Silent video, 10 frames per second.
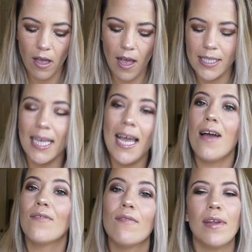I say it
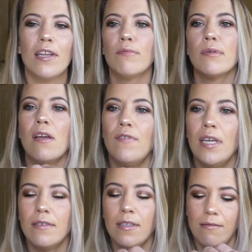every video, but my
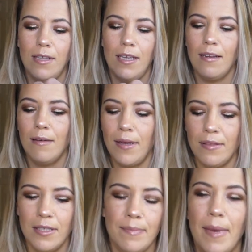favorite thing
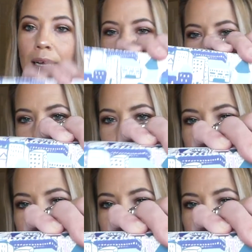about this box is